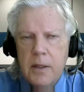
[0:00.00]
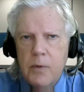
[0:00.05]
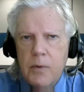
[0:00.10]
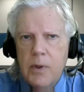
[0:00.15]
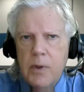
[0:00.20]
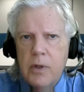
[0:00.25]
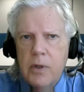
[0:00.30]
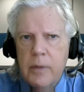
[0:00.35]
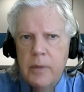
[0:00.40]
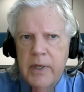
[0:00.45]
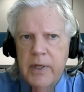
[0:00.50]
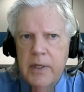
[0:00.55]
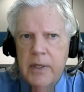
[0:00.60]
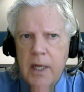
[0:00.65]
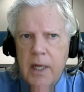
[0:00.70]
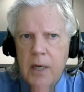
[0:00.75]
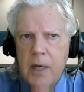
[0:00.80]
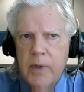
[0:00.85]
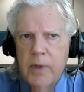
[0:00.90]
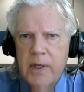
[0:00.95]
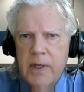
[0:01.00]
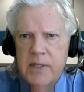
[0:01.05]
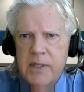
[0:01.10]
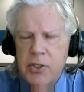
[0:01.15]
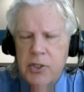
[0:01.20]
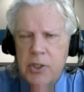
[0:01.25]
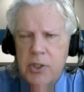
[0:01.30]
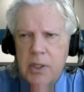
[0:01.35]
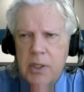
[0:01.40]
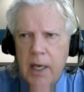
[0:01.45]
the world I'm in now, we as
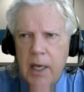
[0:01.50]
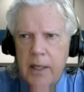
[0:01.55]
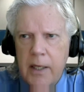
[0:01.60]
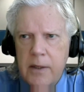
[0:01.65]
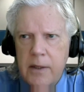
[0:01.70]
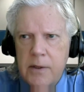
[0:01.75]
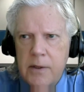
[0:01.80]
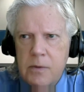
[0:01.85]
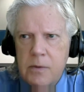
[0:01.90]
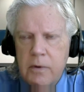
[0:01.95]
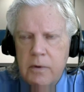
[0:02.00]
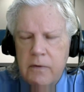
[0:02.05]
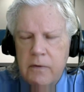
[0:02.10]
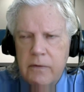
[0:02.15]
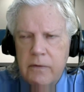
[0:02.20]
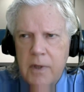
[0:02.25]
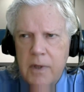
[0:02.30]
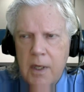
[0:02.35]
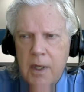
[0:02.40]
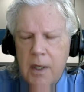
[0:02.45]
educators, we've